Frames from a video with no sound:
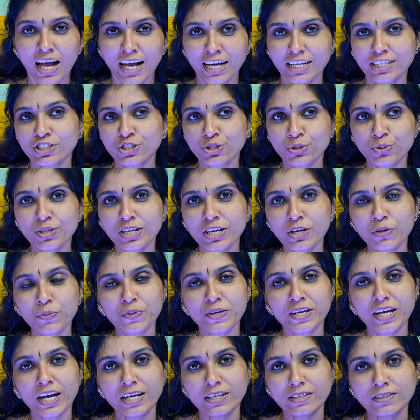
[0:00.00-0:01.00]
and today
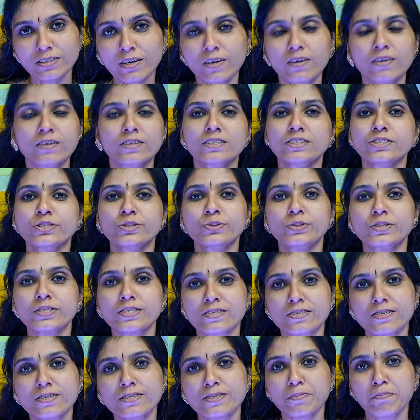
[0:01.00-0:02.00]
we are going to
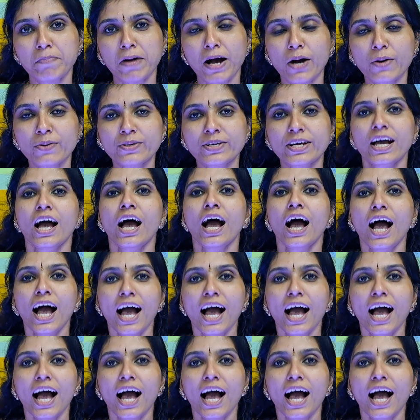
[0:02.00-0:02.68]
discuss about